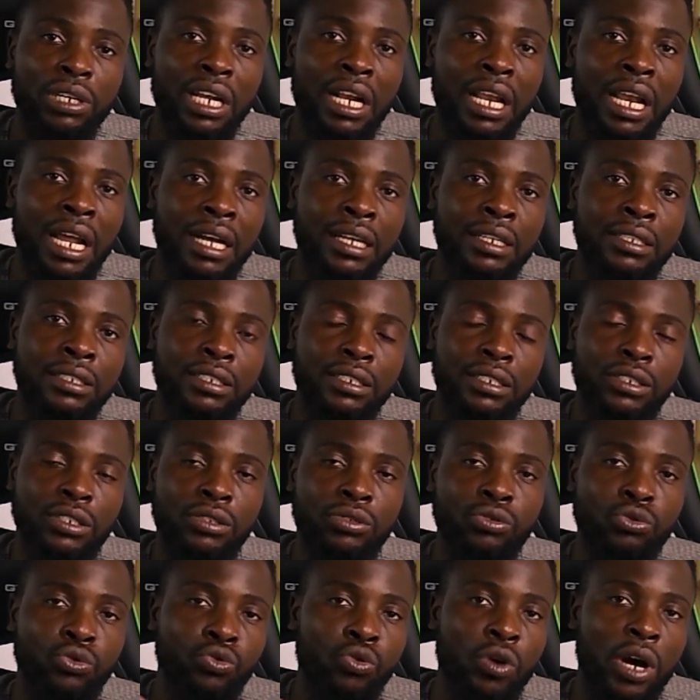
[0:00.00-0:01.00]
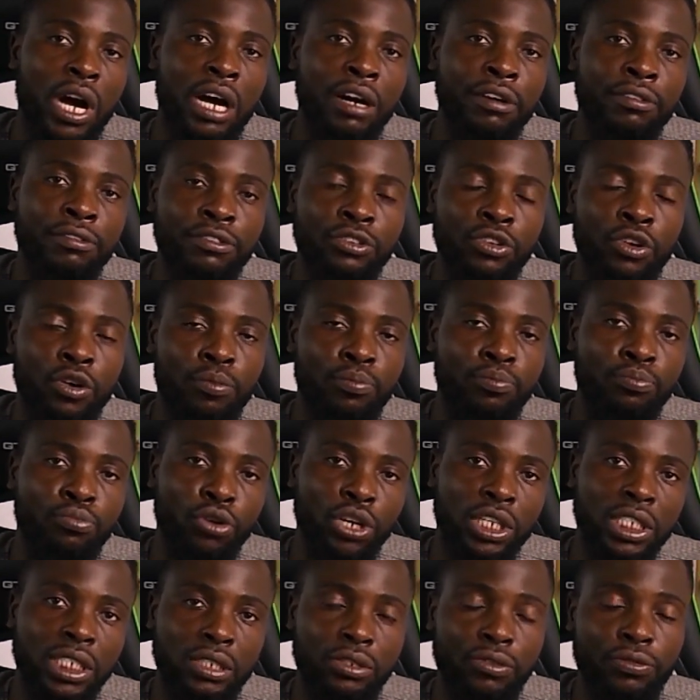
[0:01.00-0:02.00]
I'll be glad to have
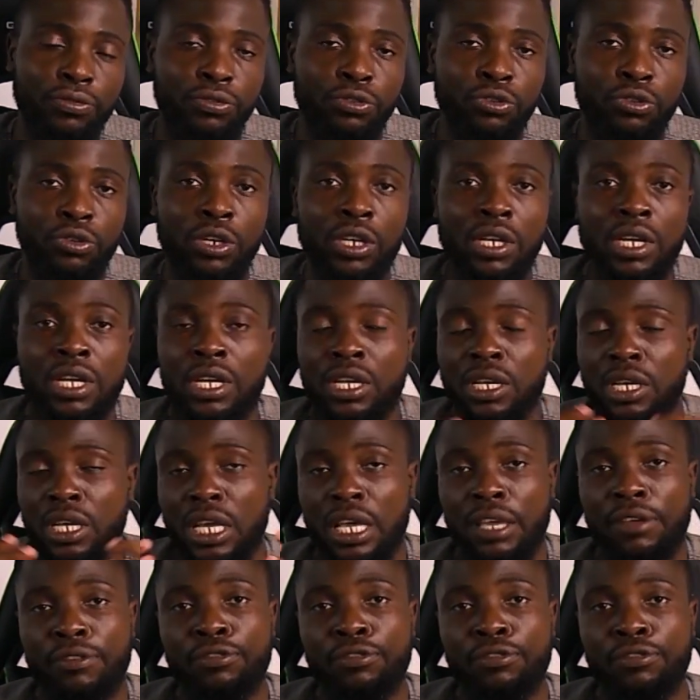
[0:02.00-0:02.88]
your point of view.